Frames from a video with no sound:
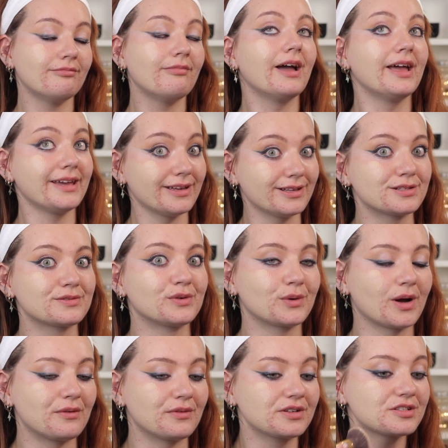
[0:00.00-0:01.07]
It is full
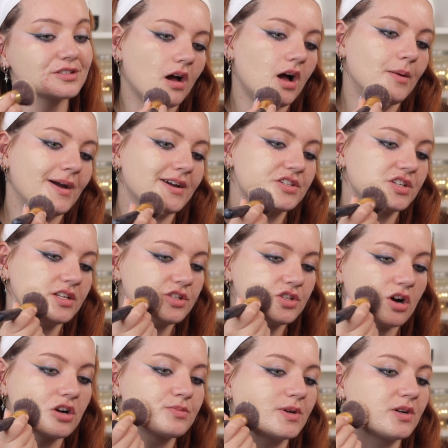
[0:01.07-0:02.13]
coverage. I'm actually
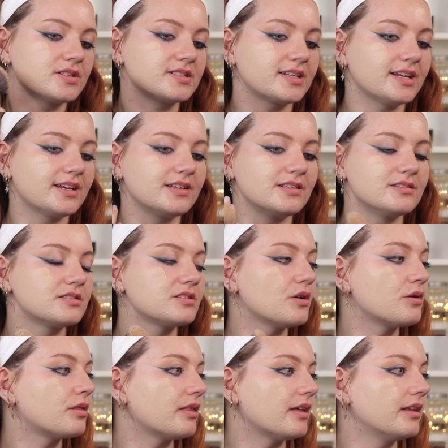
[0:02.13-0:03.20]
shocked because it is
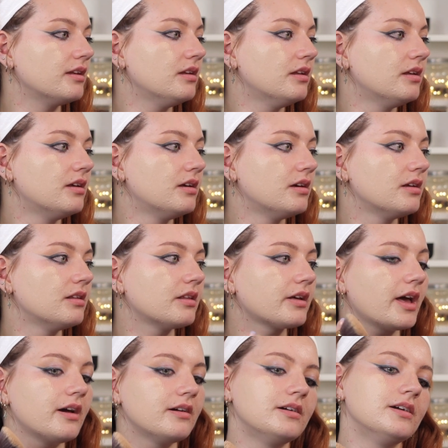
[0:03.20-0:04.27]
so thin. Look
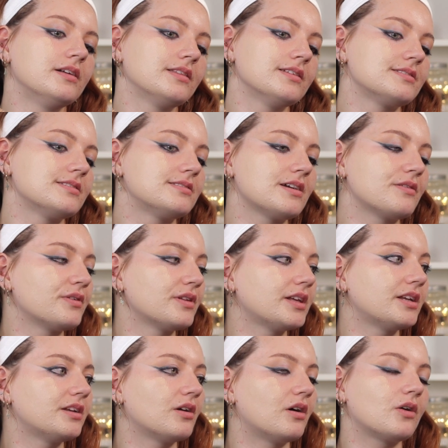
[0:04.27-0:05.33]
at, this is definitely
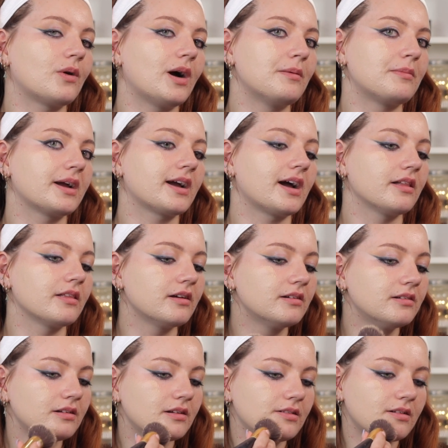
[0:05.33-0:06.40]
not quite my color,
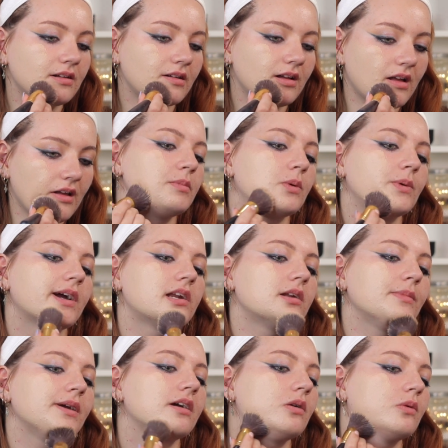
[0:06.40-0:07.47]
but we're gonna
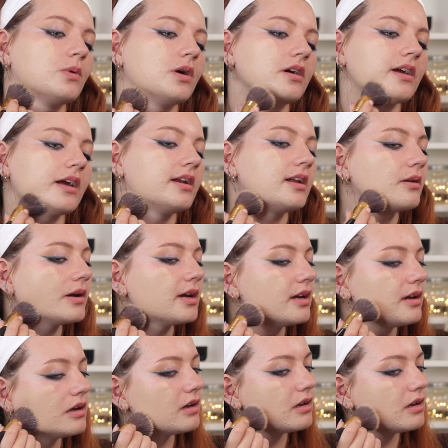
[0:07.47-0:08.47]
make it work anyway.